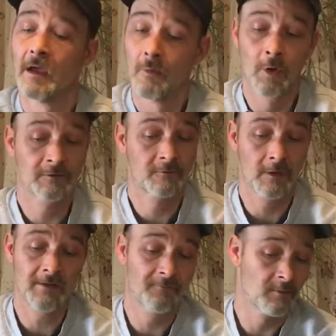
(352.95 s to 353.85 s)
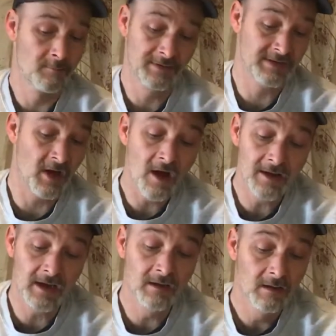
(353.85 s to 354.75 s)
Works great for
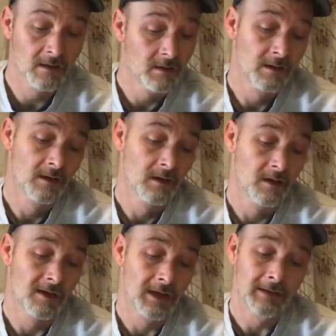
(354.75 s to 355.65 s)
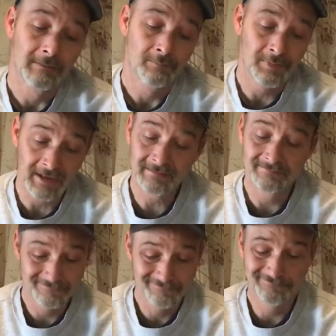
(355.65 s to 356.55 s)
batoning, but
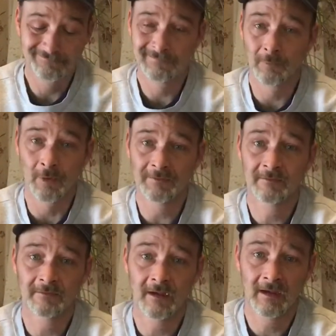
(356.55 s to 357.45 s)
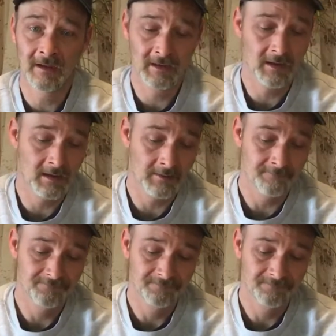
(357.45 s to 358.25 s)
once I